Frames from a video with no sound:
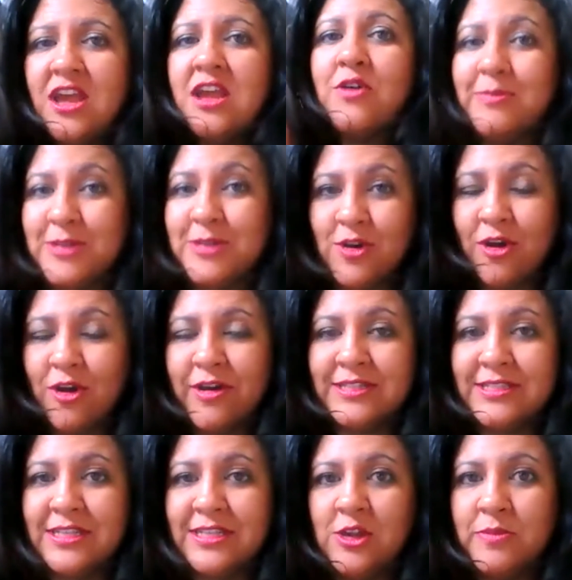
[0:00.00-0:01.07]
cryptocurrency
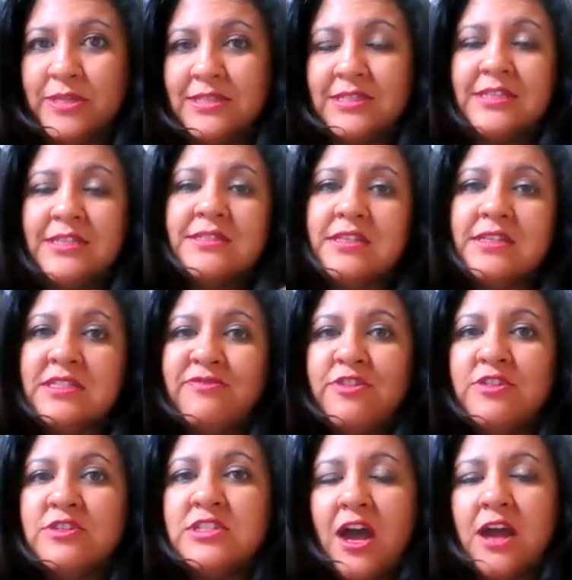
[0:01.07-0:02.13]
in your businesses, let's
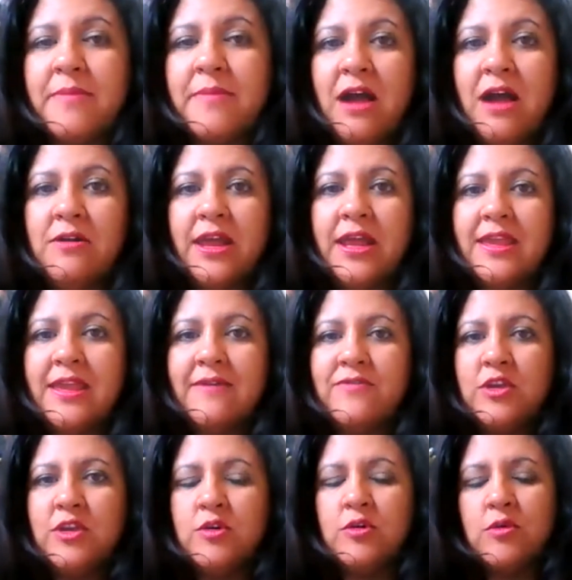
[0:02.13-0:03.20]
first talk about and give
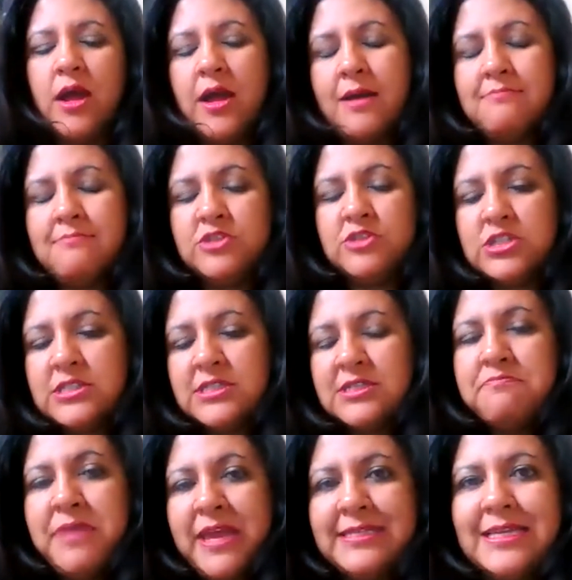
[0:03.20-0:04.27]
you um, just a
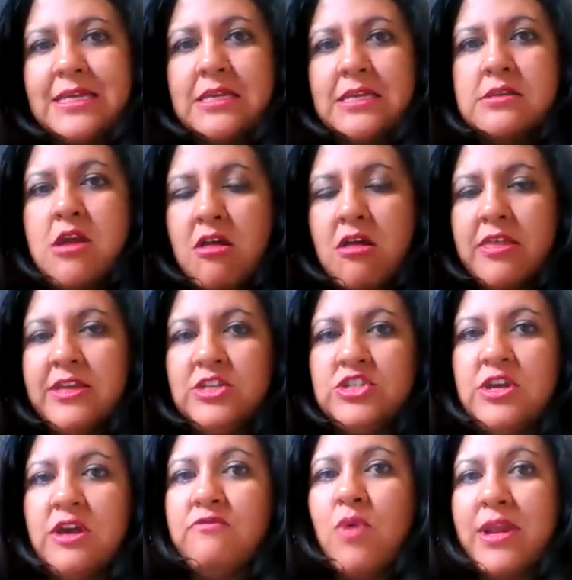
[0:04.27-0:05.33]
basic knowledge
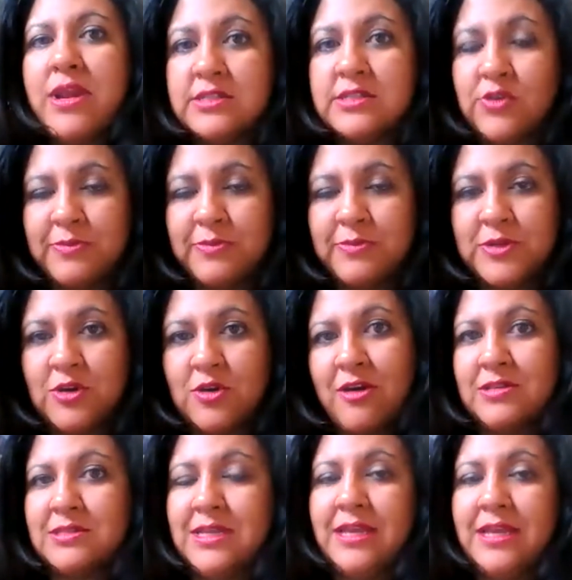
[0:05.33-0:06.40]
of what is
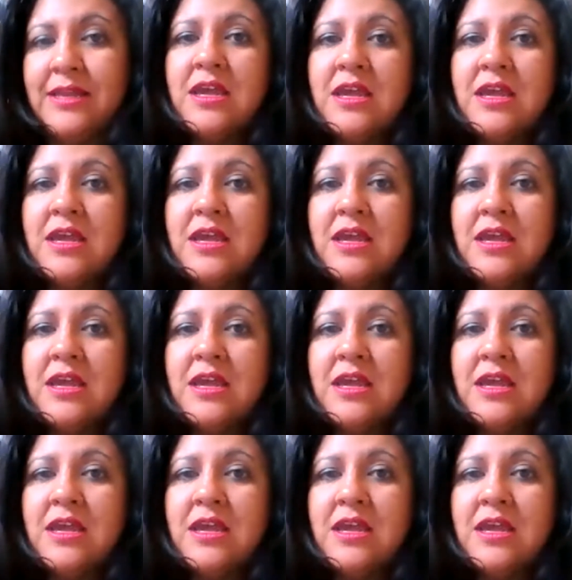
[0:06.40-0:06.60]
cryptocurrency.